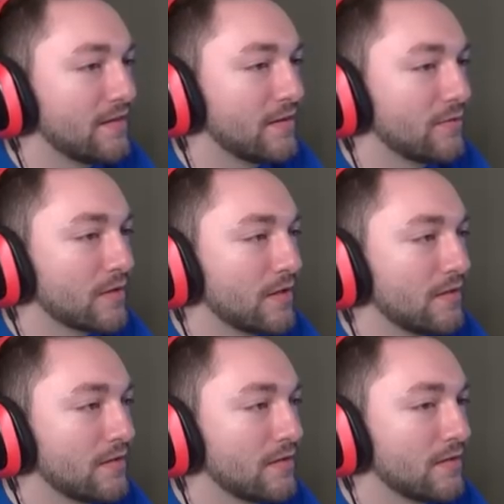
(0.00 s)
No,
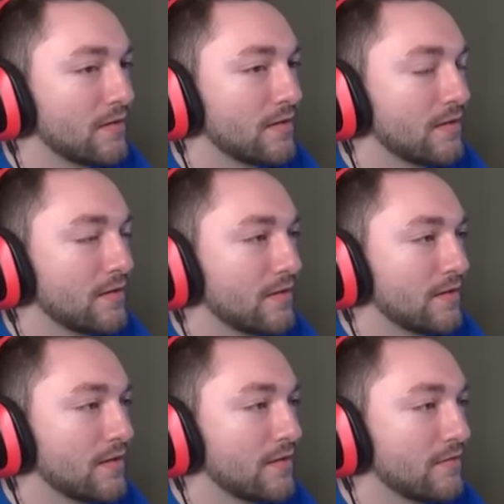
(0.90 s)

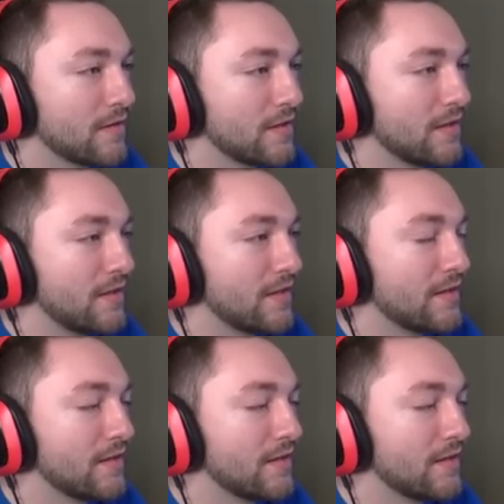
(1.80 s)
we're good.